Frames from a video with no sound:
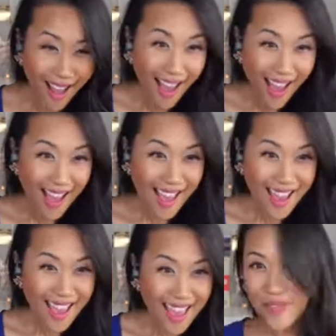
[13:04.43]

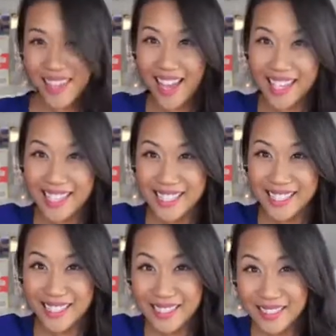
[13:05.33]
I
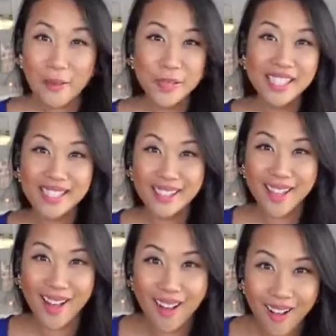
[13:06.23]
do. I put this
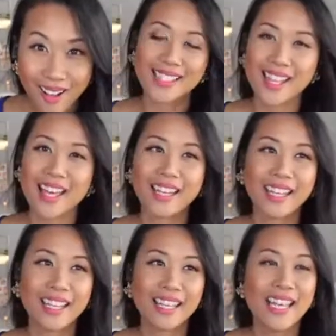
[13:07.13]
all in
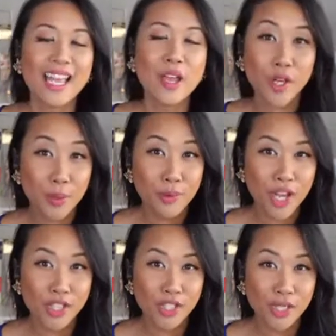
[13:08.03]
Asana, which is our
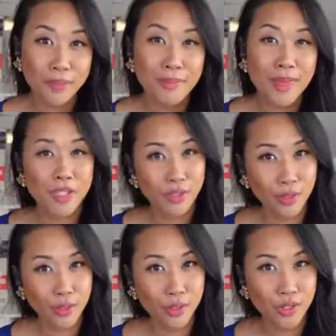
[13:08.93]
project management
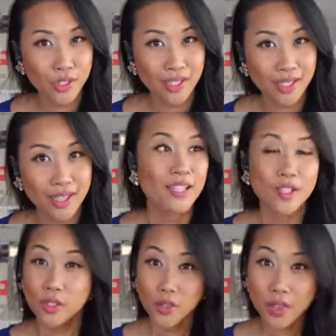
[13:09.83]
solution.
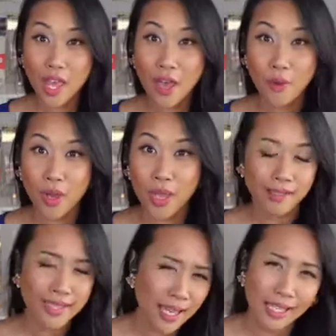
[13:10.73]
So that way my
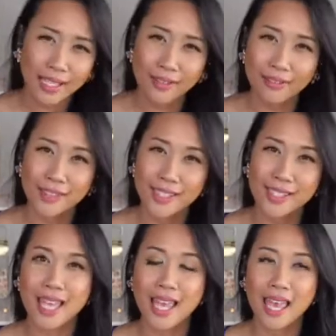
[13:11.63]
executive
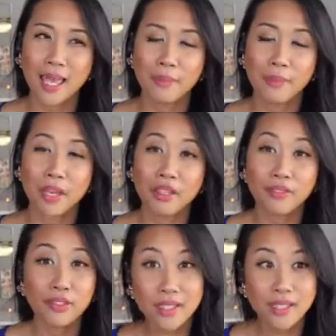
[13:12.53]
assistant and my
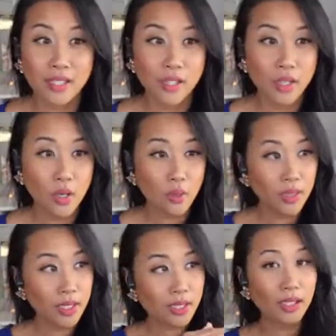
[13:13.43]
virtual assistant know
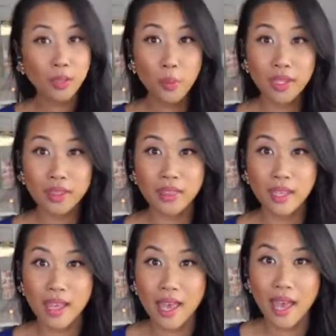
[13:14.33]
exactly what they
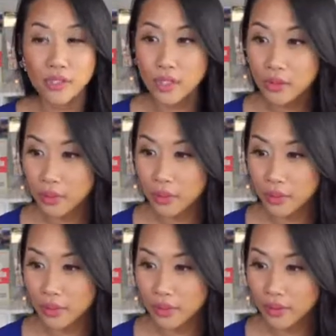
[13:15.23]
have to do.
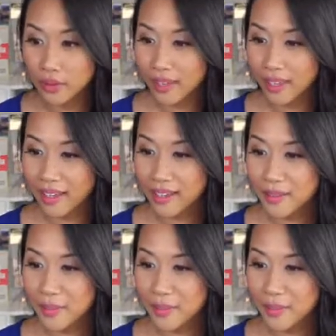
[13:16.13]
Okay?